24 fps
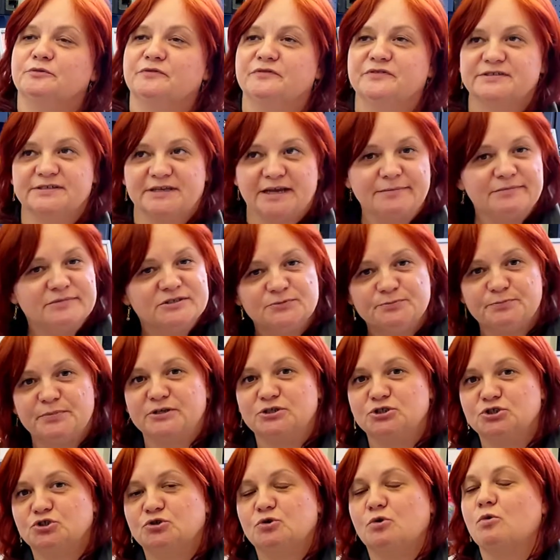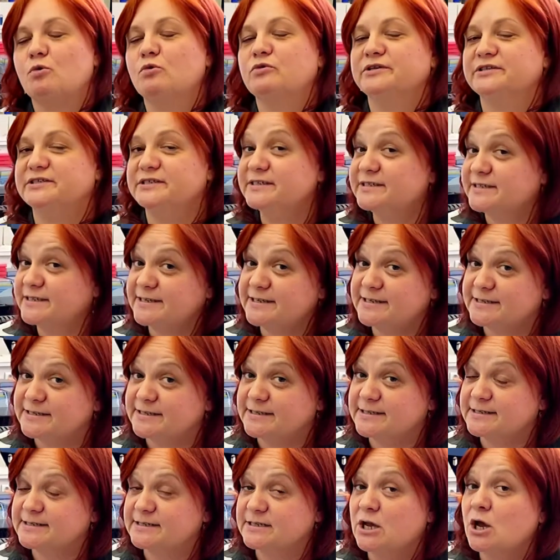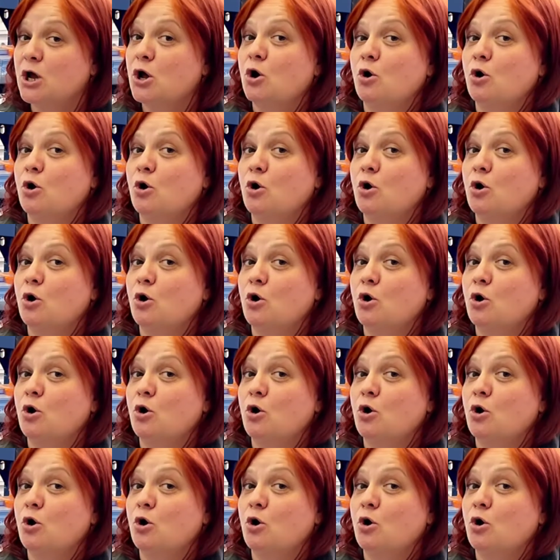with some special diseases